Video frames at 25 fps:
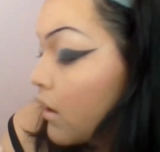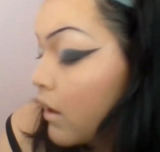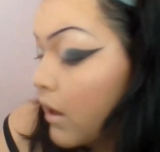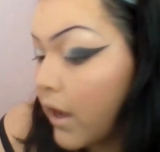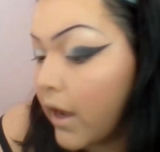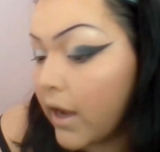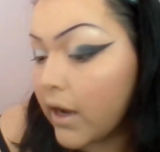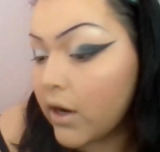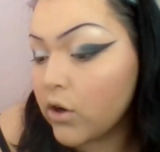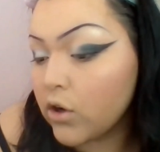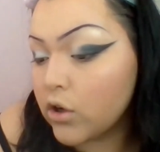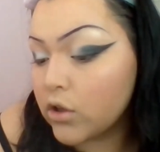
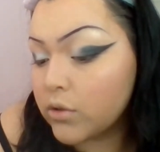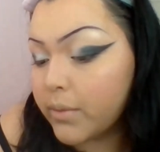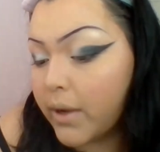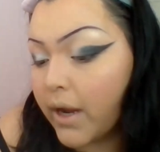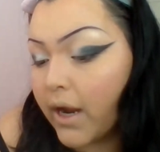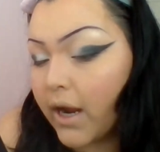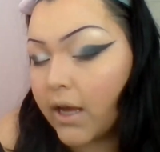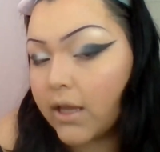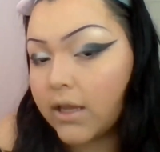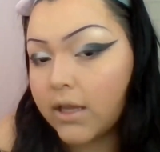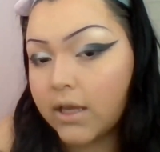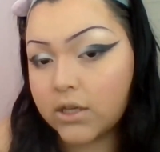I curled
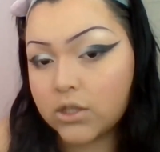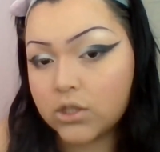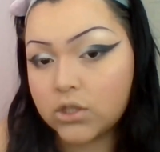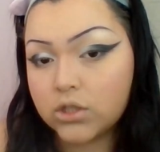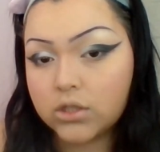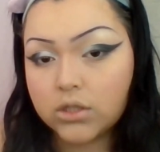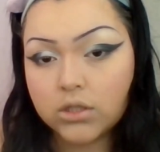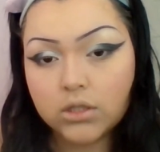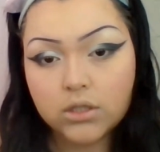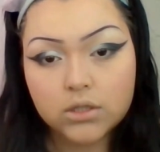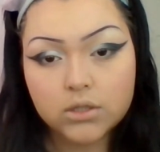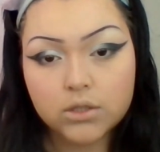my
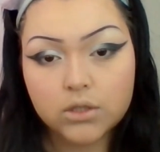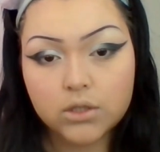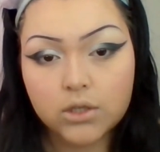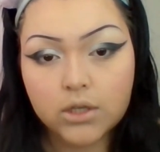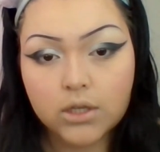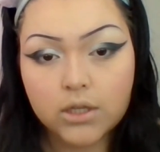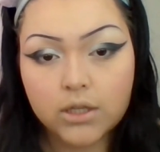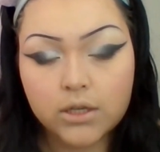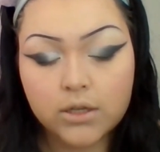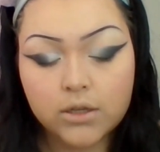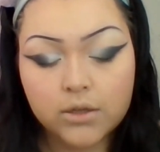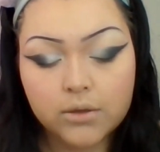eyelashes
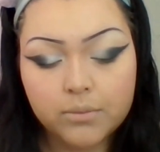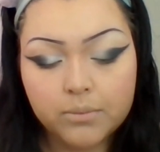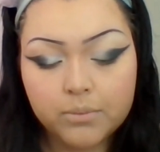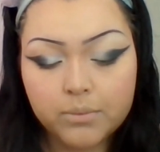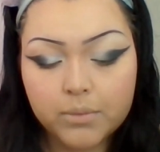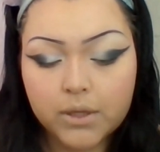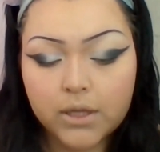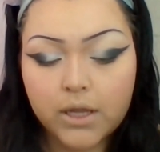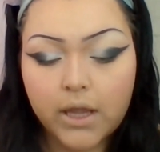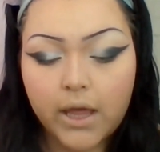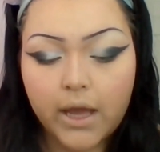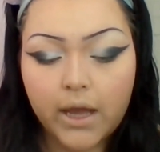earlier,
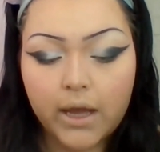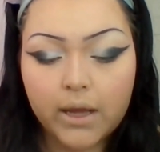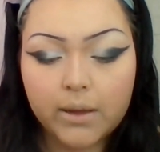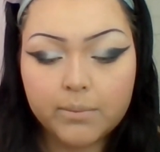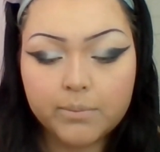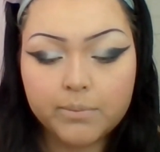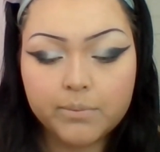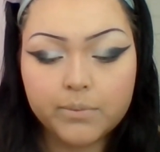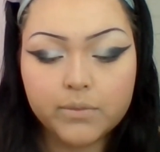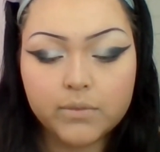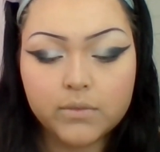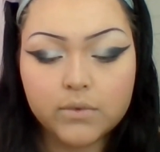but like I'm
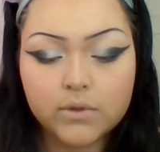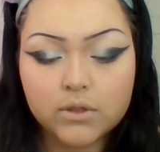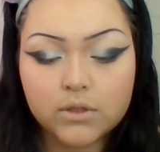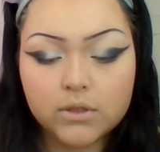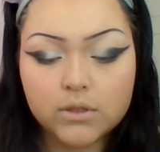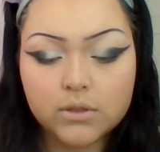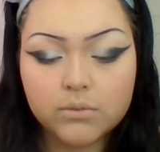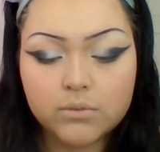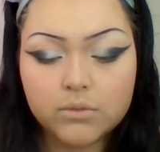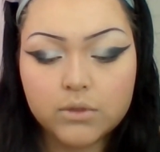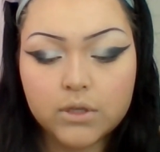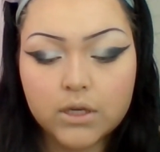
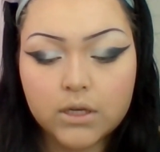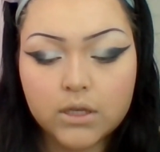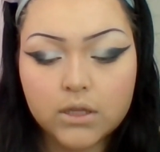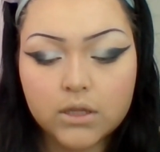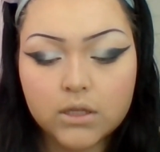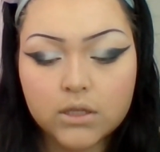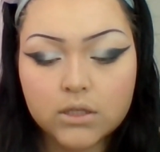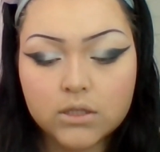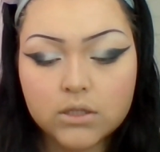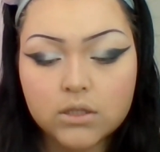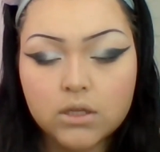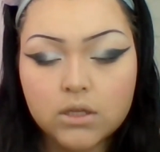taking
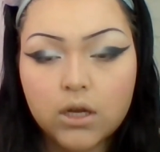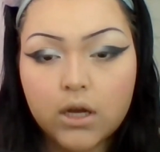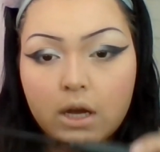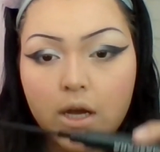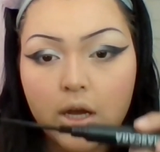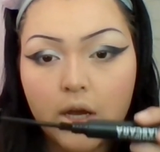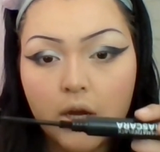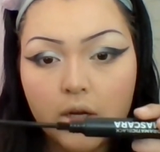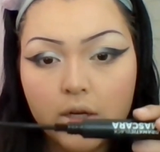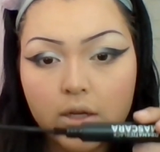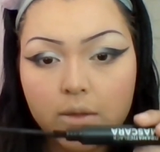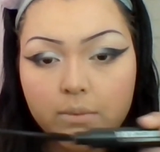this
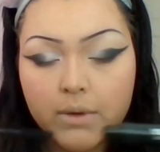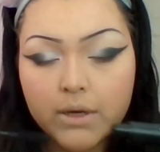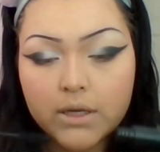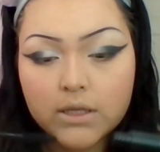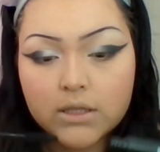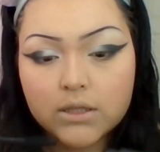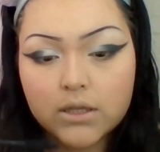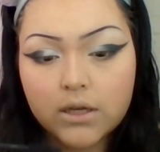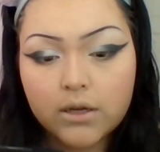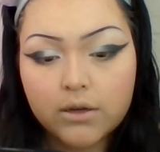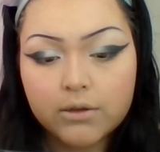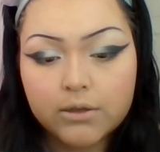Ioni
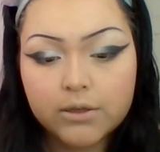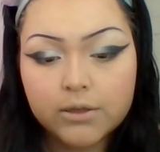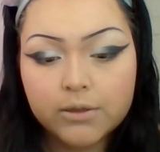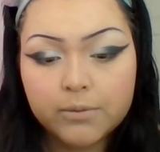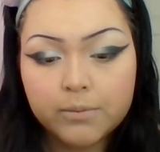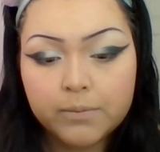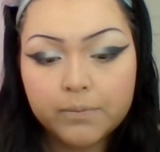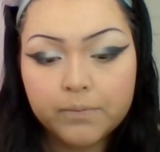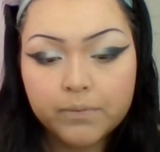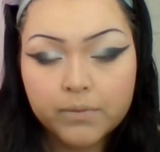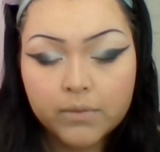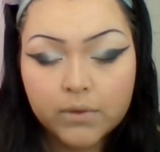mascara
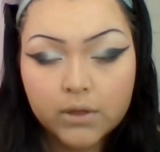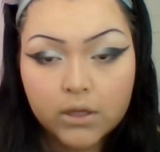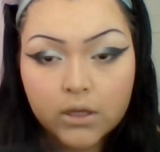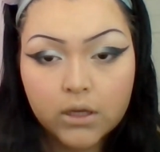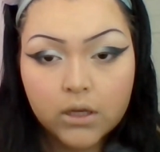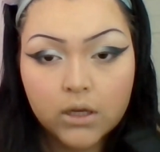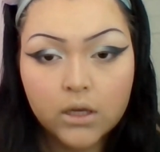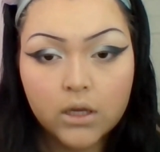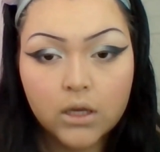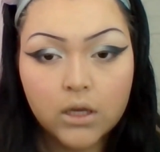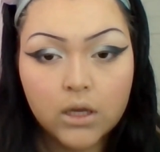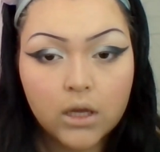
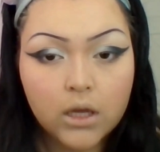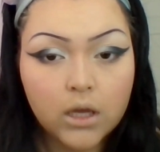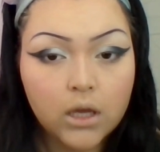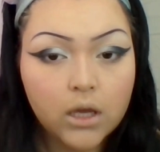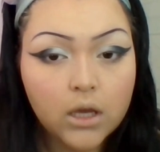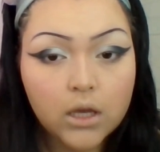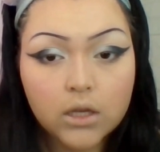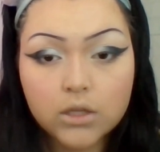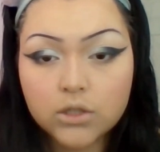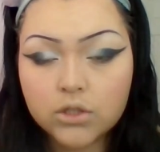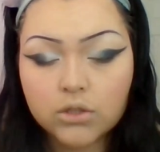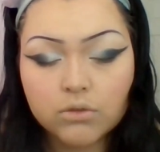
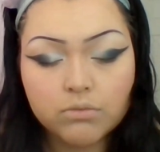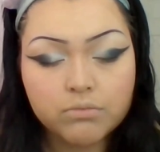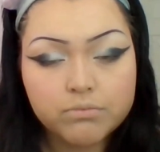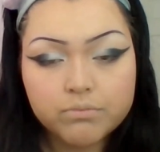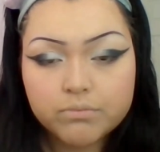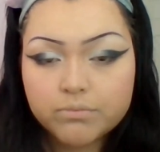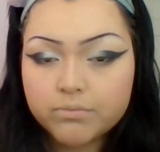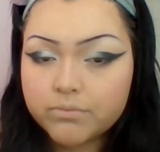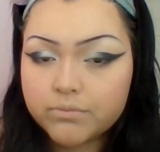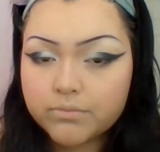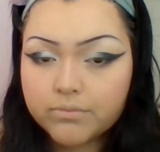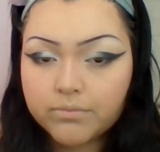and just,
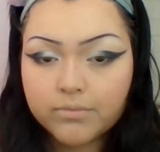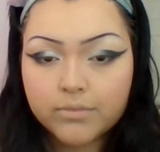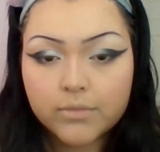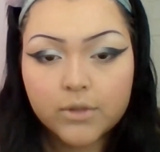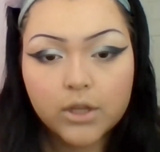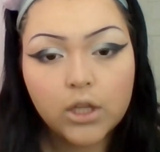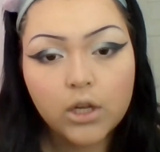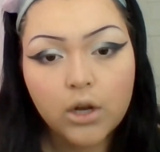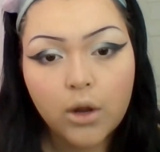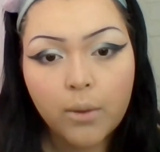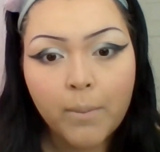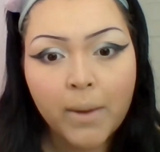
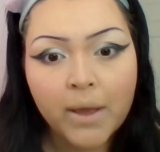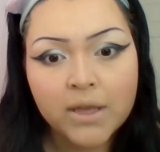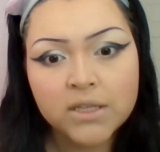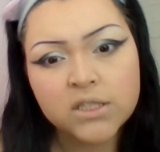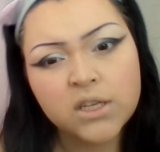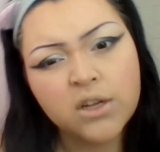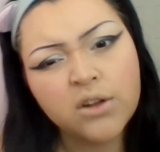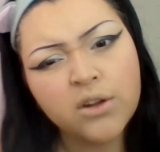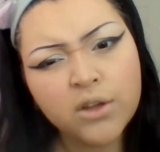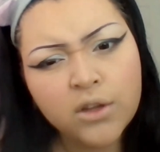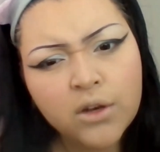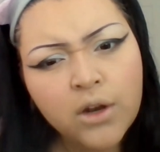you know,
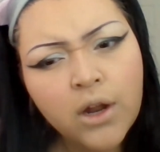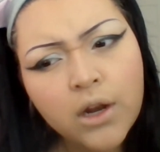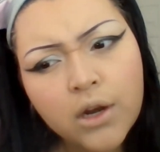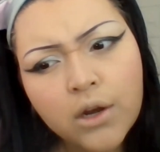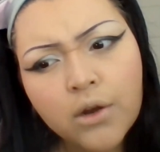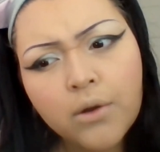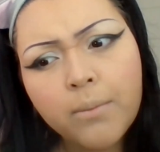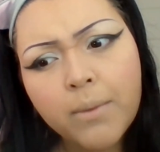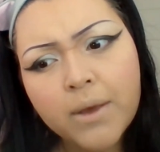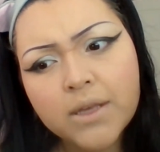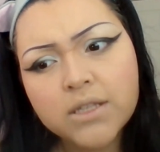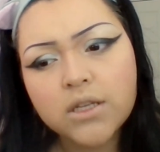mascara. You know how to
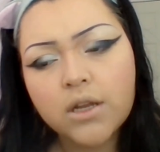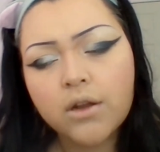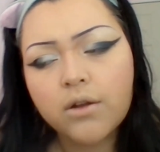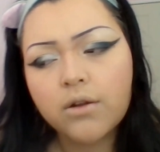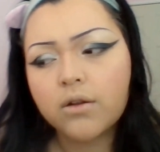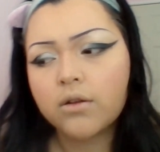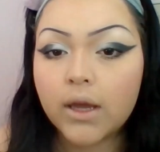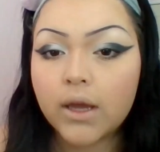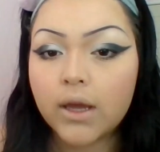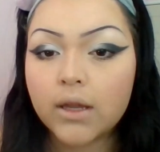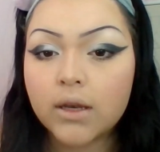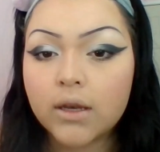do
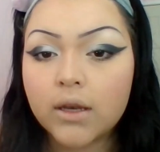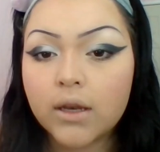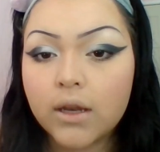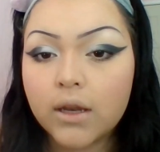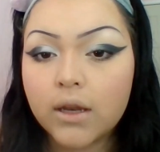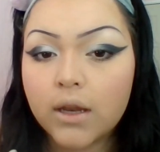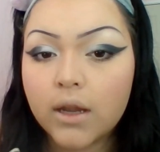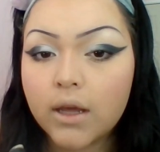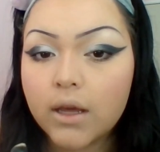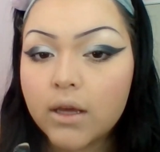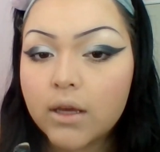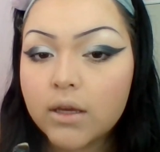mascara. Okay,
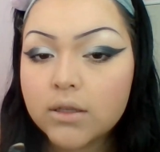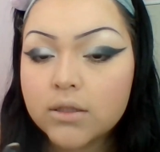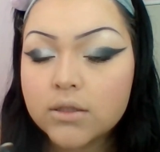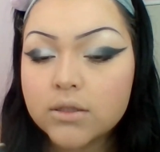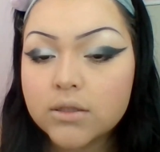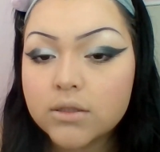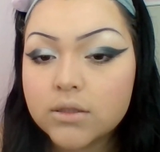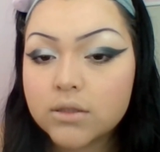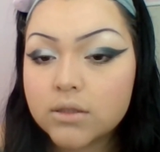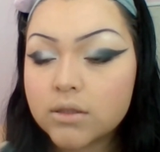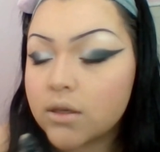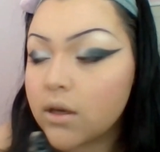
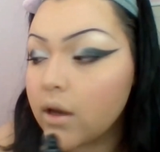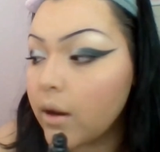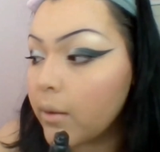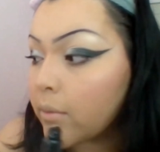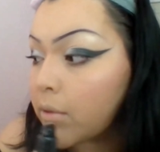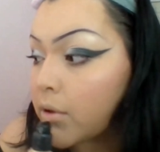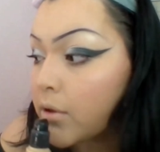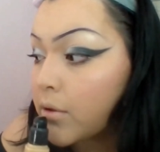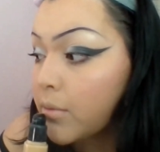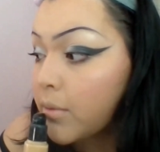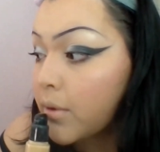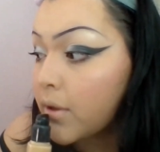next, I'm
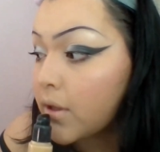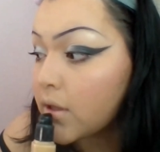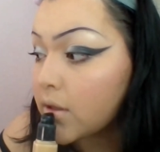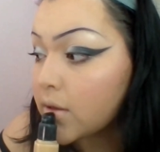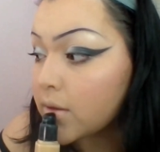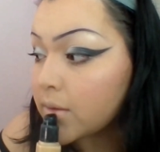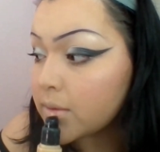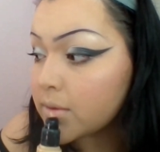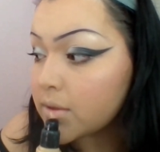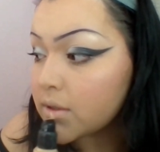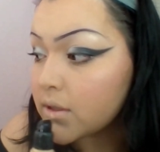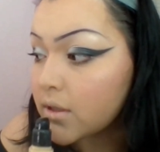gonna do my
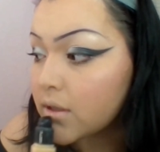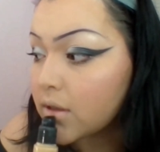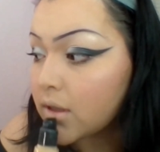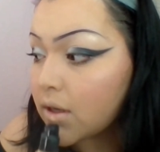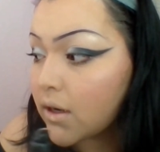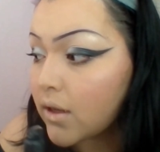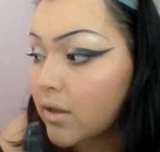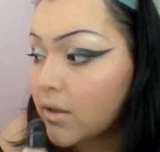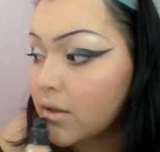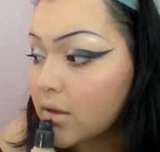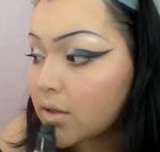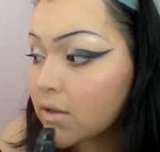lips, and then
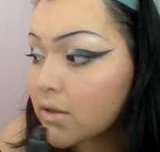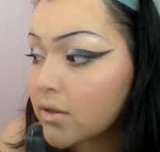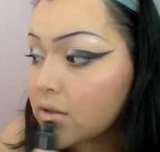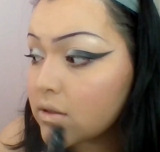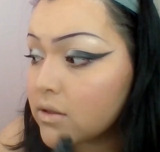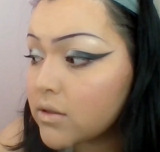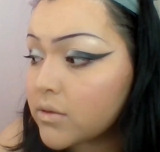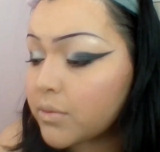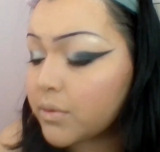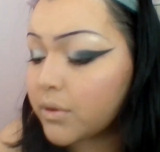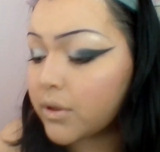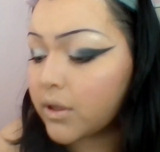I literally
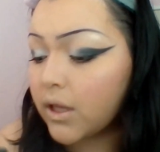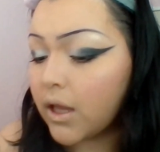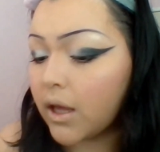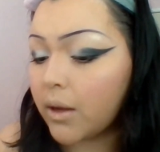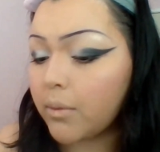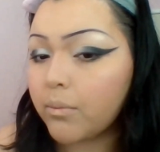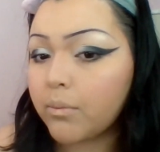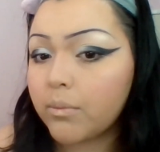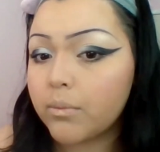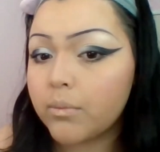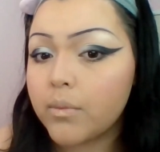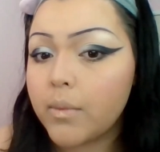just put like
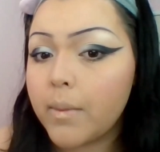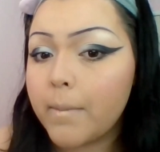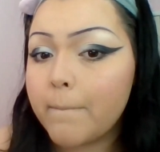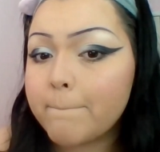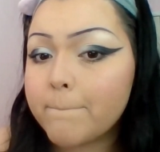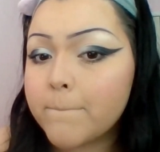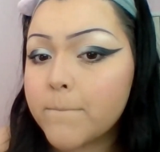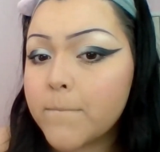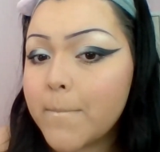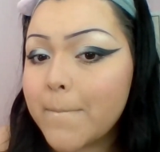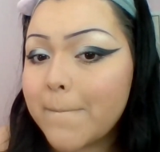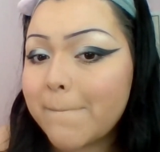
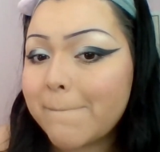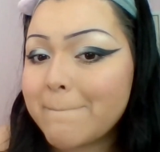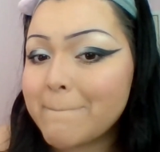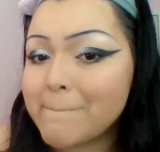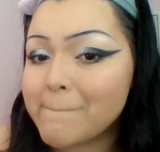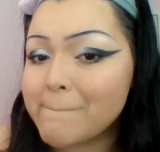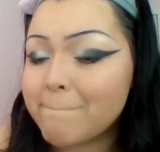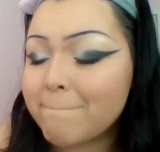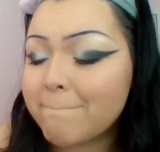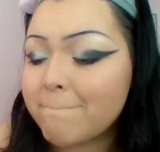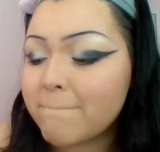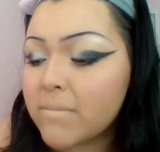
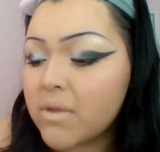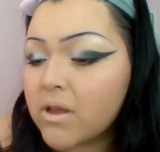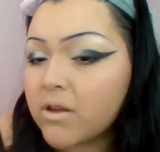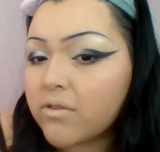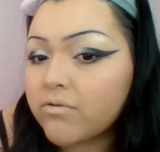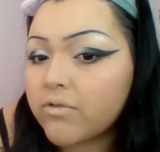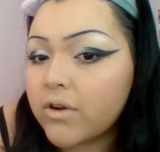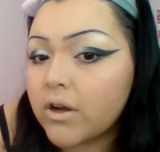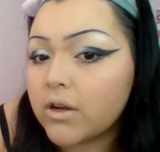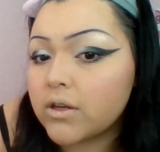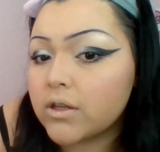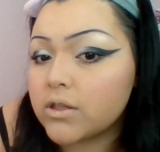
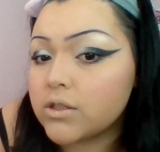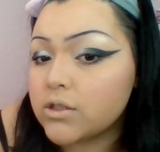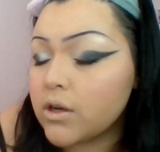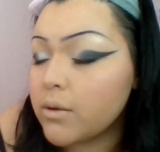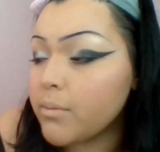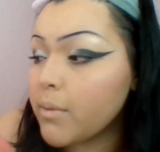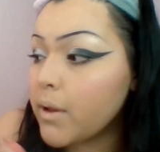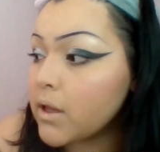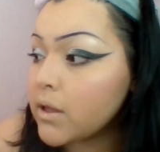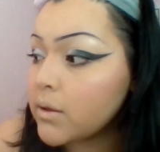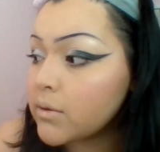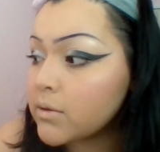foundation on
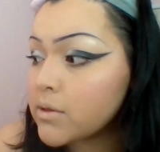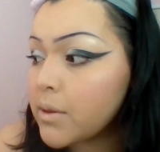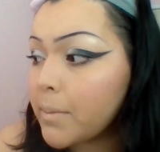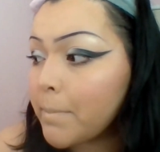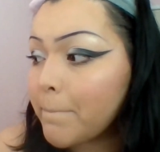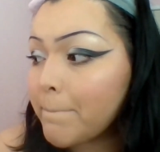my lips,